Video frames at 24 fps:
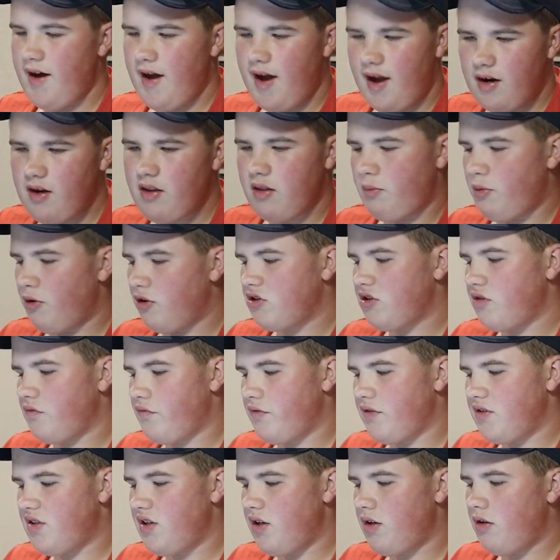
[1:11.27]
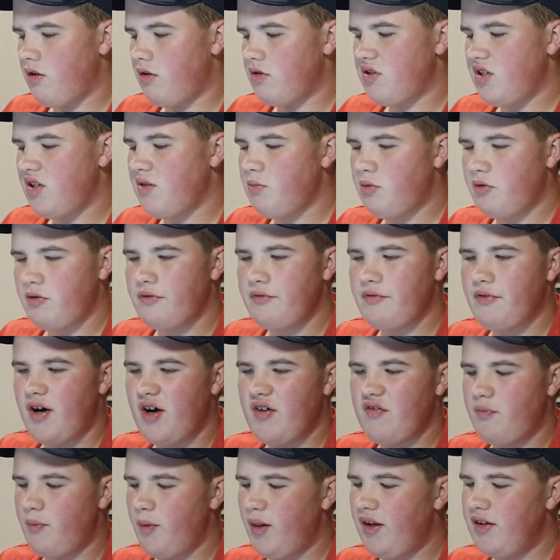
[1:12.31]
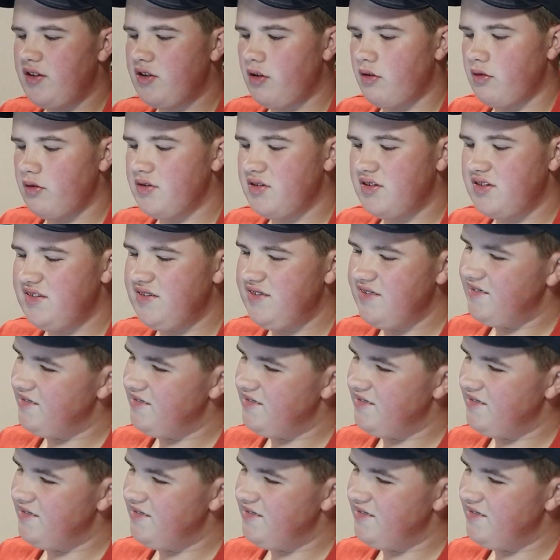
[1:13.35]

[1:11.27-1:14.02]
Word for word: and the box office, it got 10.5 million dollars.